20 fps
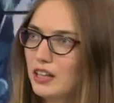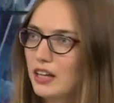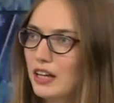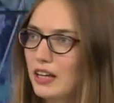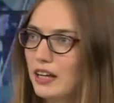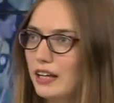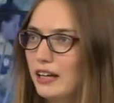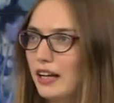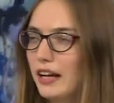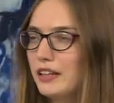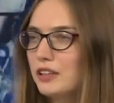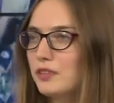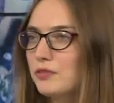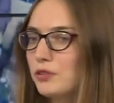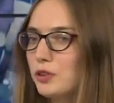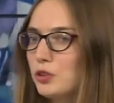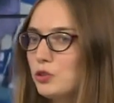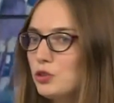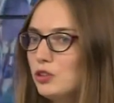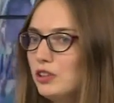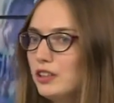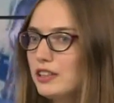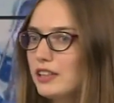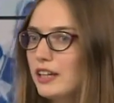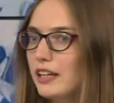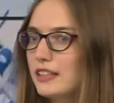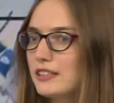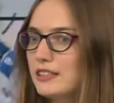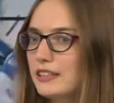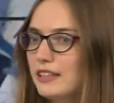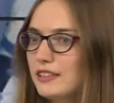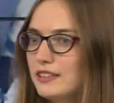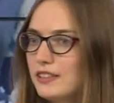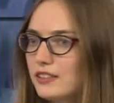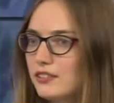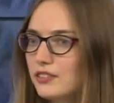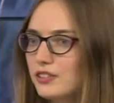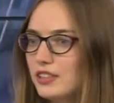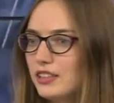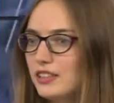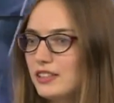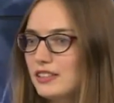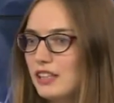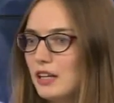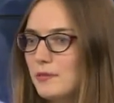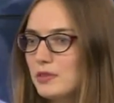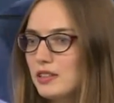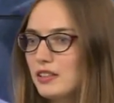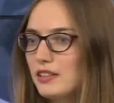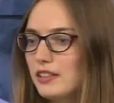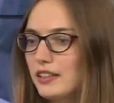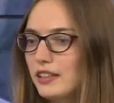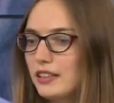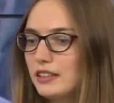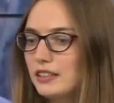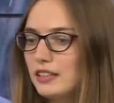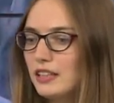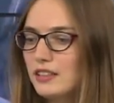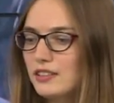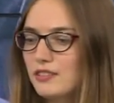Mm. kind of usually the state secrecy is something that